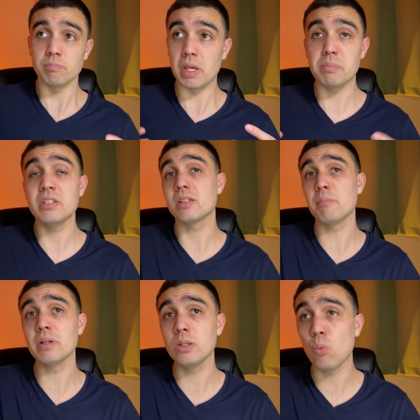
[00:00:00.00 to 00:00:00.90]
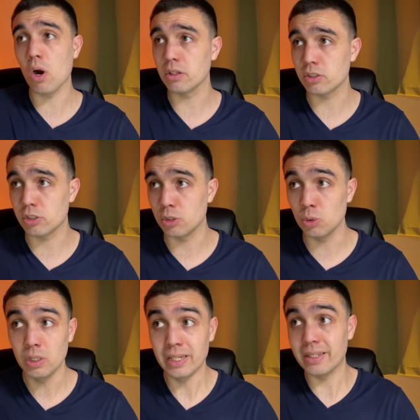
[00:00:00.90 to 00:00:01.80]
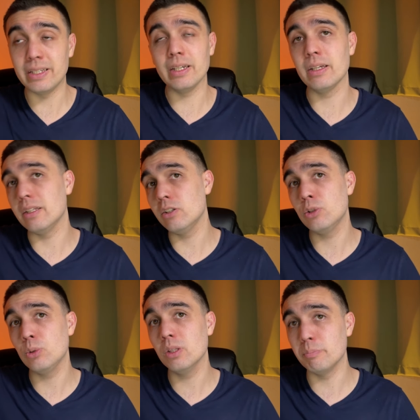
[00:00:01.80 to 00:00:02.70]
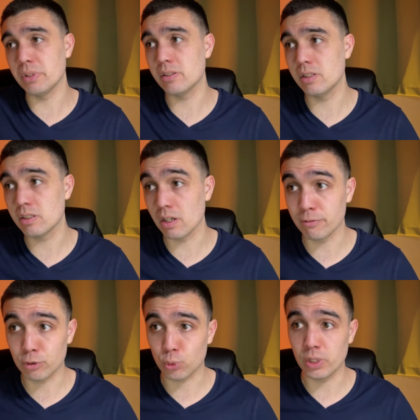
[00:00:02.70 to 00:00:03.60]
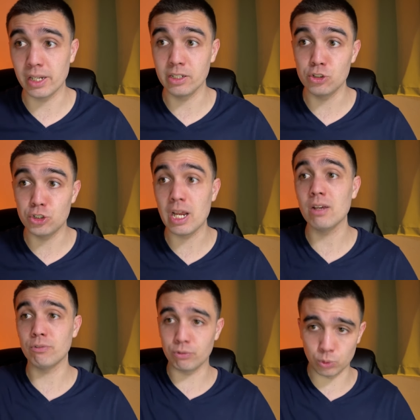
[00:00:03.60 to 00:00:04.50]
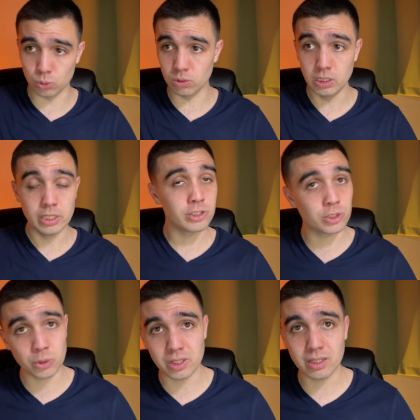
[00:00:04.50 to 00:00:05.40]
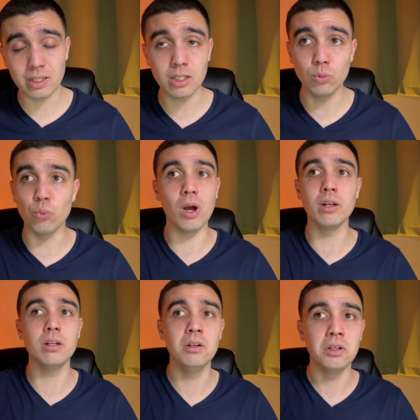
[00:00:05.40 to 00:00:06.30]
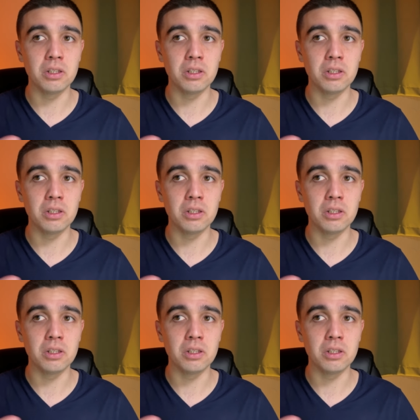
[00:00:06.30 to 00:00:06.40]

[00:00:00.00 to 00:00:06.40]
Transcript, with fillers: Maybe somebody wants to get into the business of creating jet fuel so that they can run